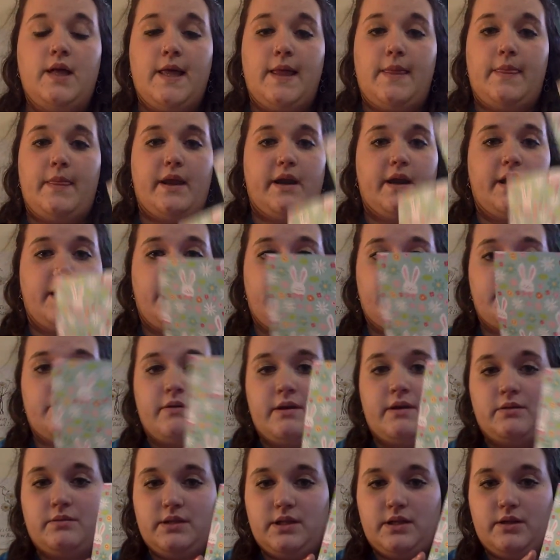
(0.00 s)
that I had
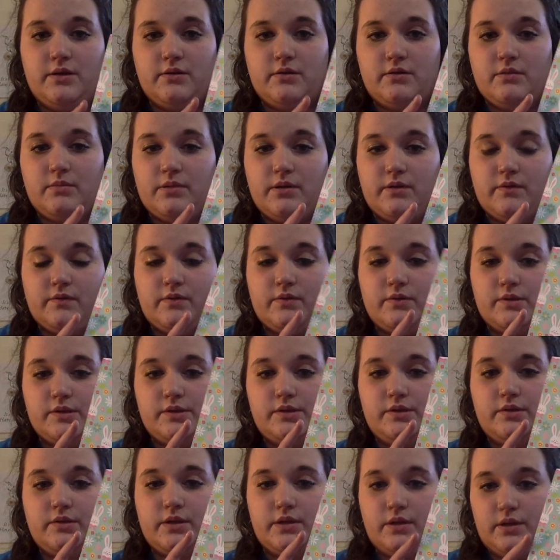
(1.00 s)
around here, but of course
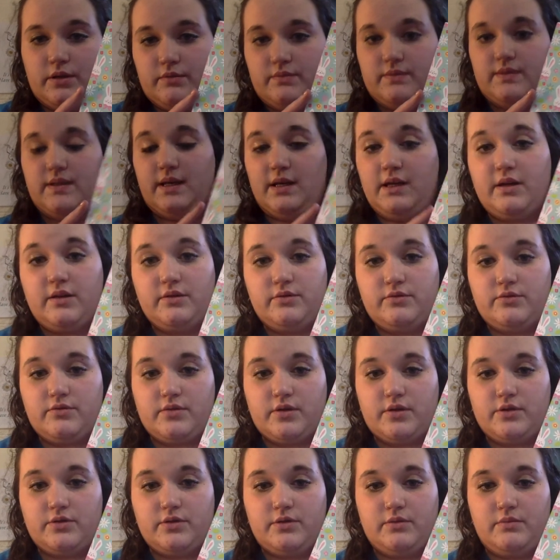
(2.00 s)
you can use any
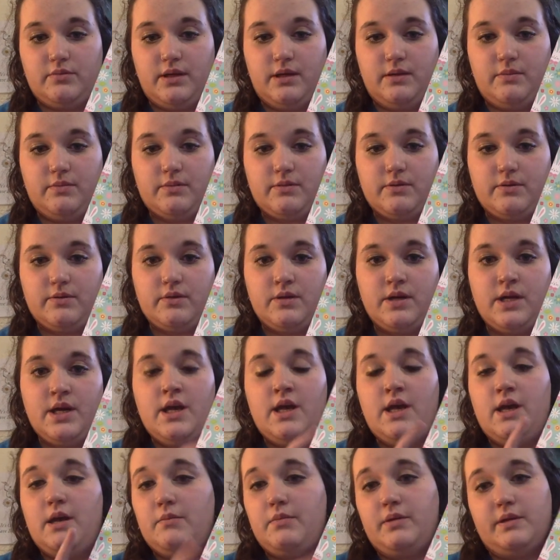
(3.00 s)
construction paper,
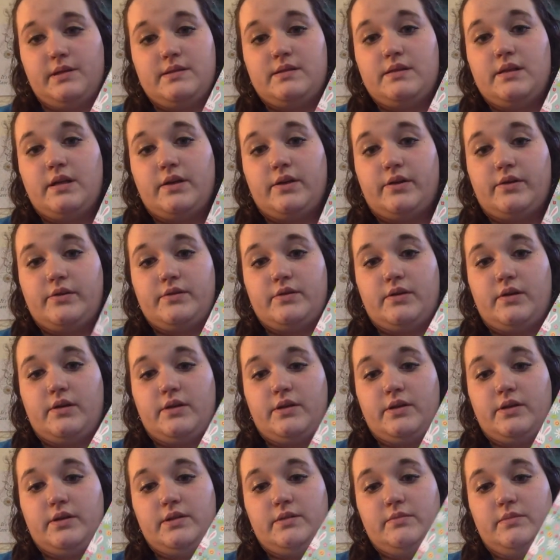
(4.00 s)
put stickers on
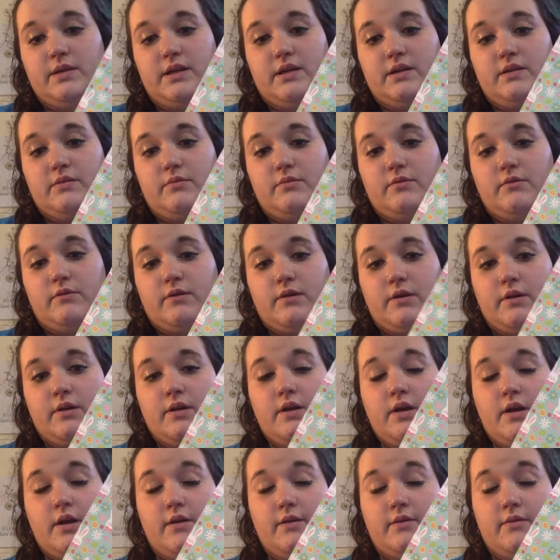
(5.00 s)
it to make it more
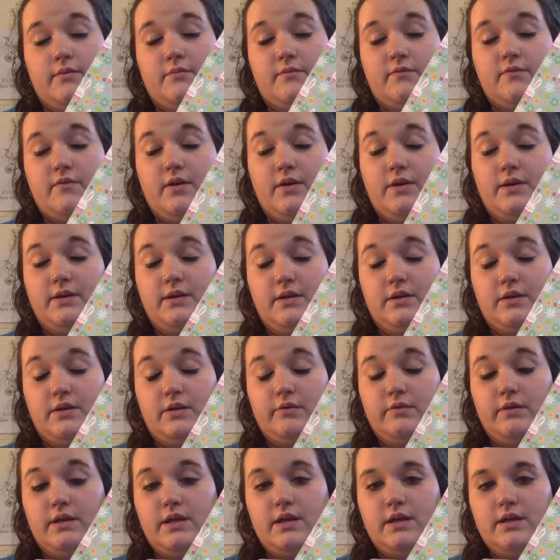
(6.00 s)
fun and
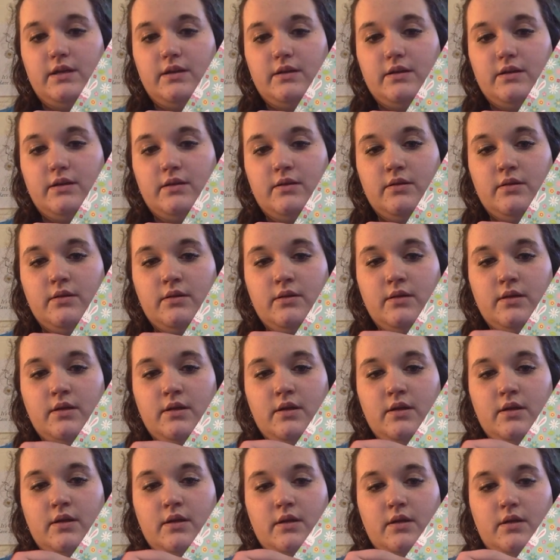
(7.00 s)
unique.
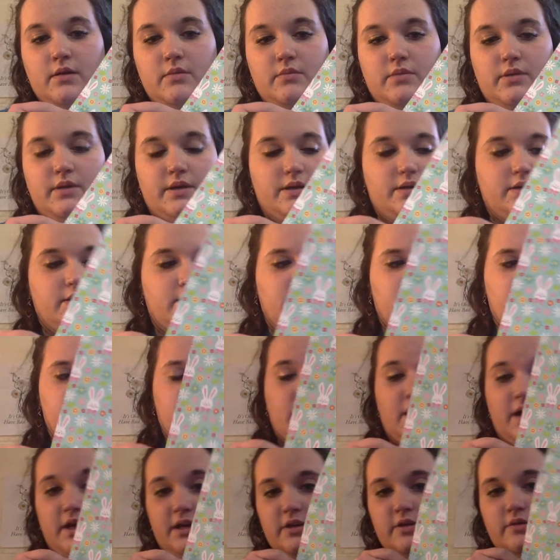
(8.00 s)
But
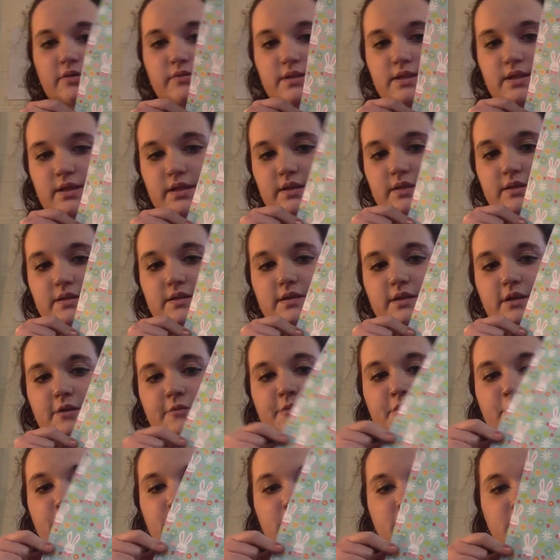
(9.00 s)
I used this, and
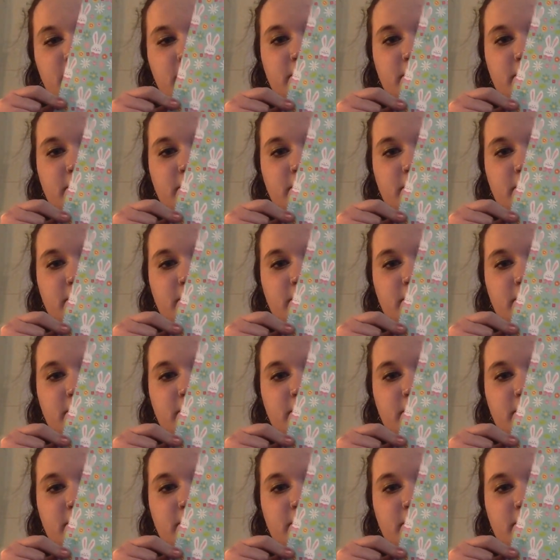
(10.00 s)
I'm going to